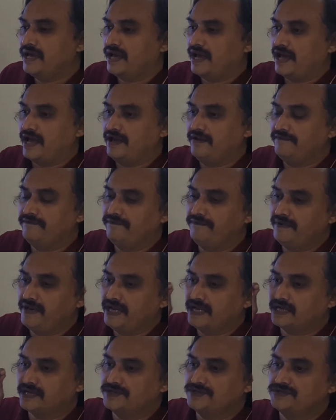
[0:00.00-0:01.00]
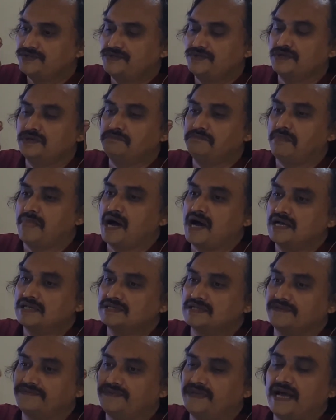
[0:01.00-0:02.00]
Every constituent mass
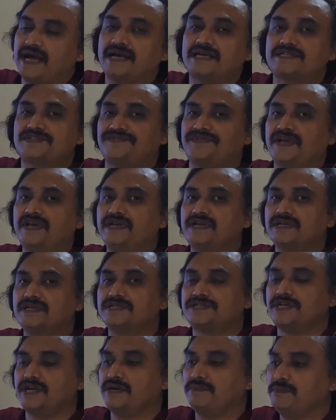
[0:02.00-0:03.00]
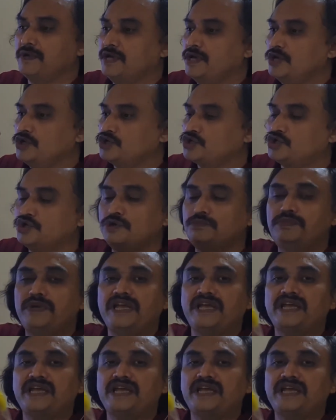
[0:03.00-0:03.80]
of that spherical shape should be